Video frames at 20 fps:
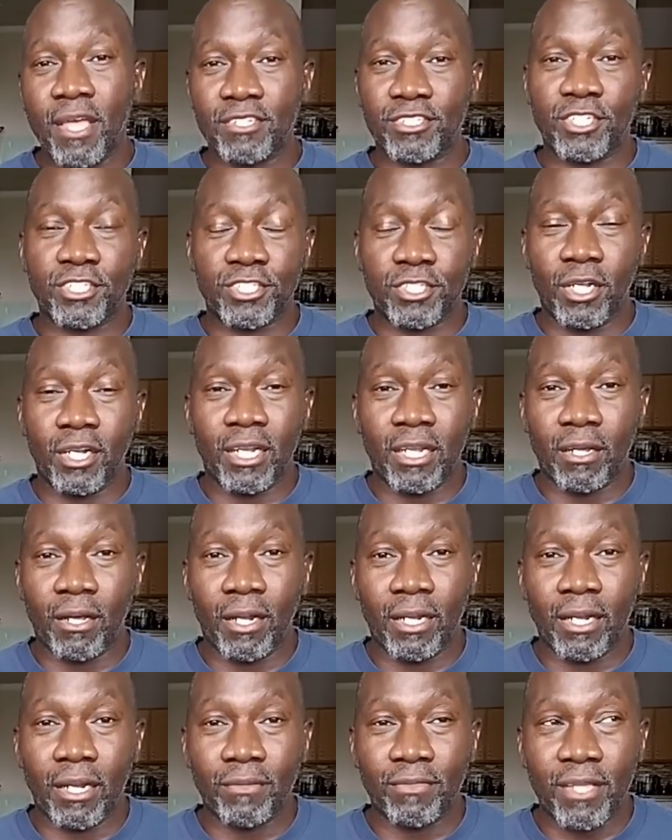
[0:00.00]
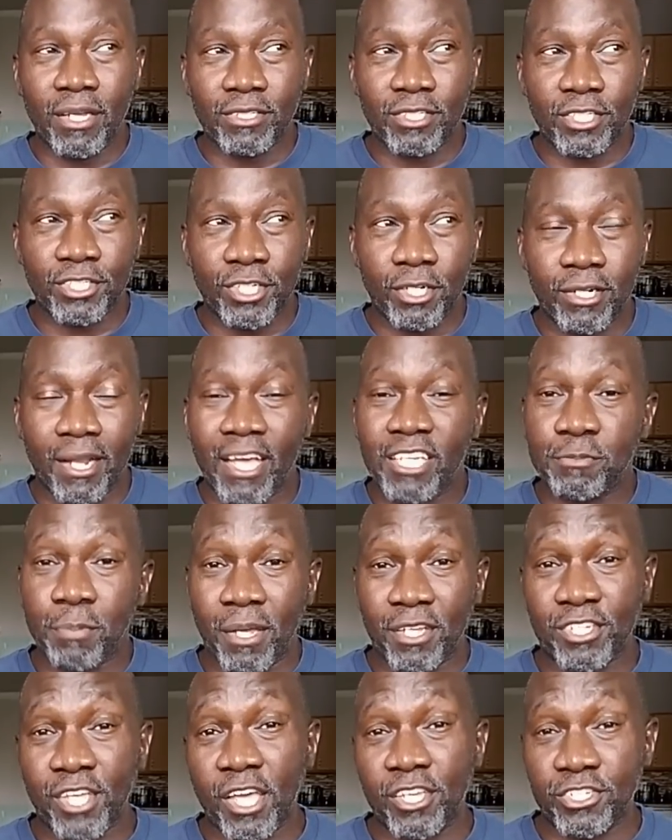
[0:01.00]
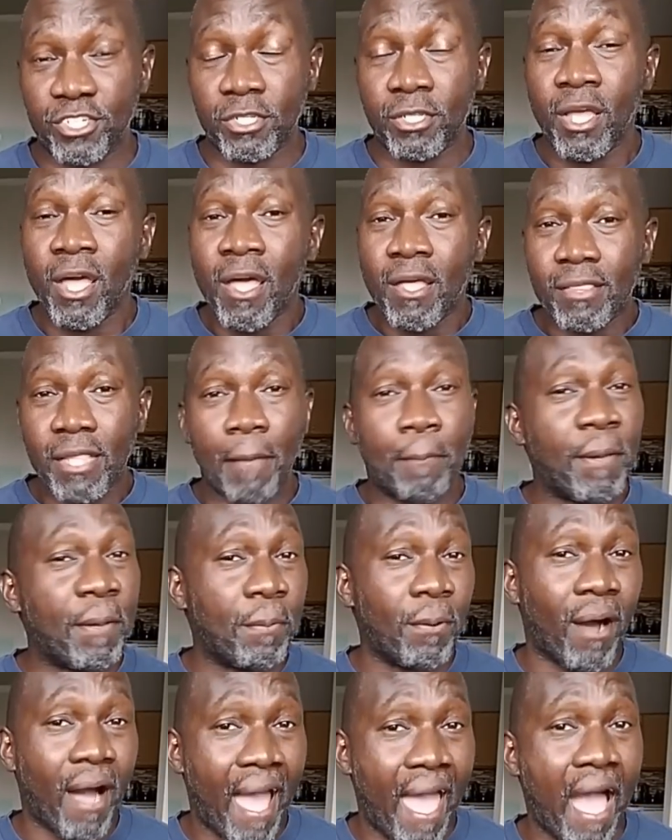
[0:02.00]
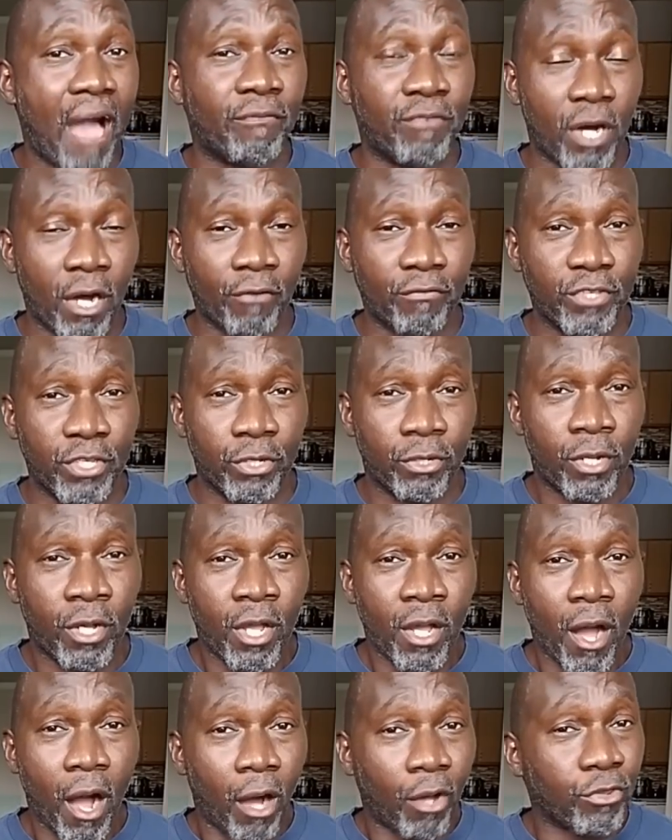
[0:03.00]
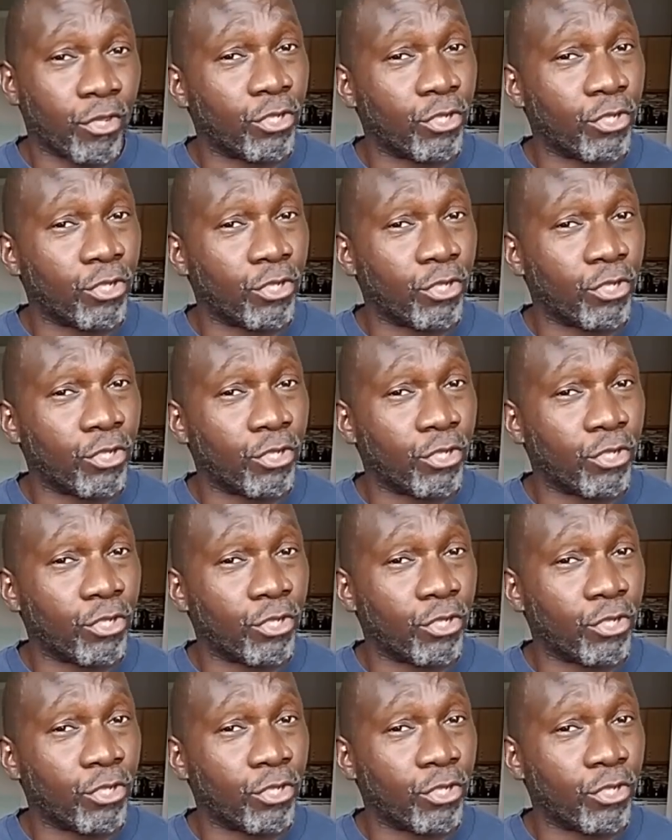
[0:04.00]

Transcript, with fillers: then there's a, a, a there's a certain expectation that people have of you.